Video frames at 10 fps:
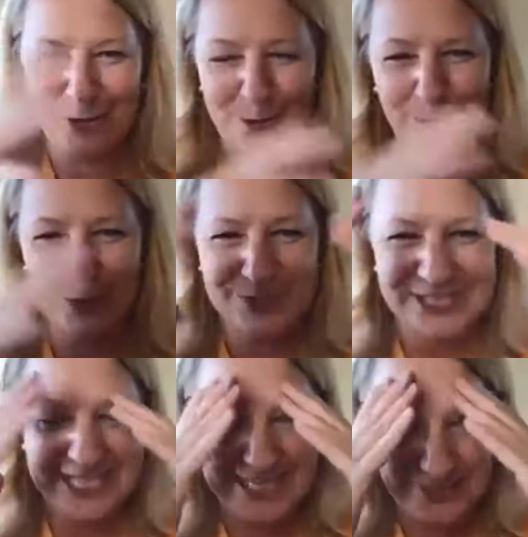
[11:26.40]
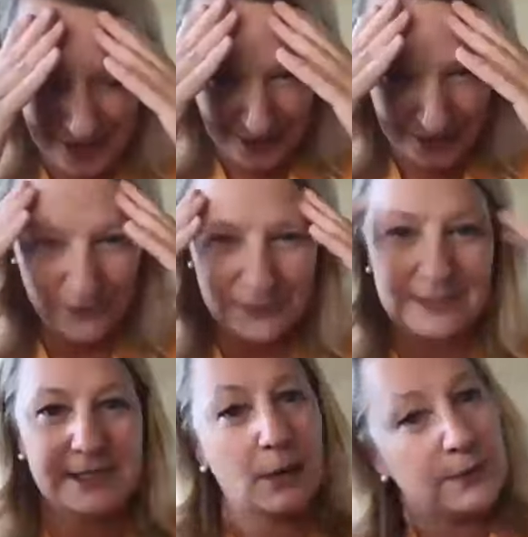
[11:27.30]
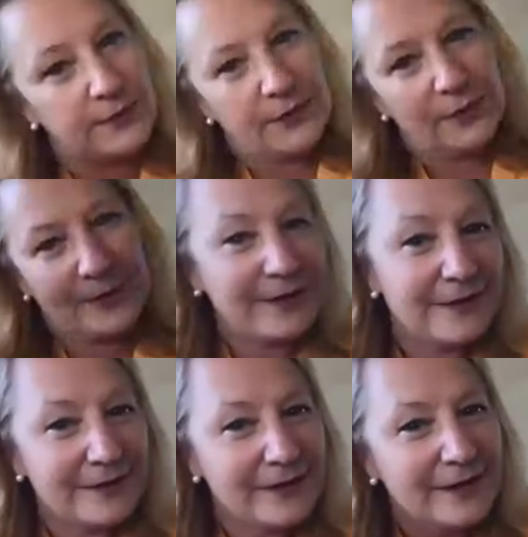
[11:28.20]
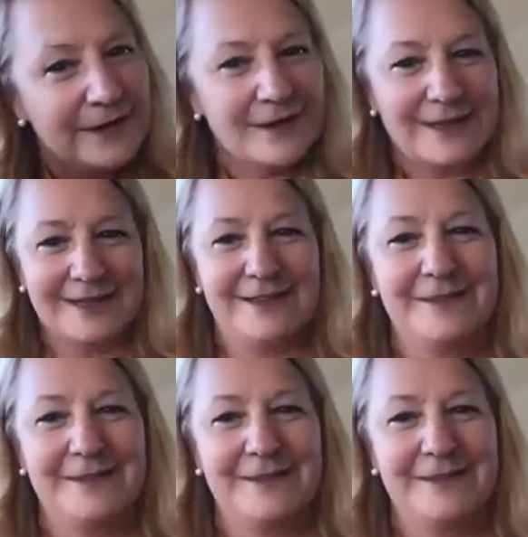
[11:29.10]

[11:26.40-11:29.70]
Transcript: you approach things or how you dealt with your career? Like,